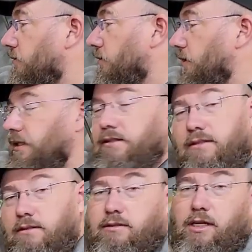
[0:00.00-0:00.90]
at least
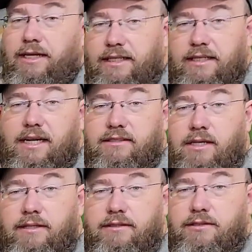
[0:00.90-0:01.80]
until I can get it
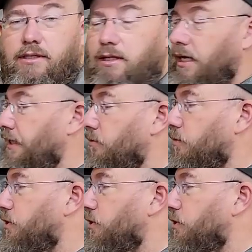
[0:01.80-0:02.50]
outside in the sunlight and we'll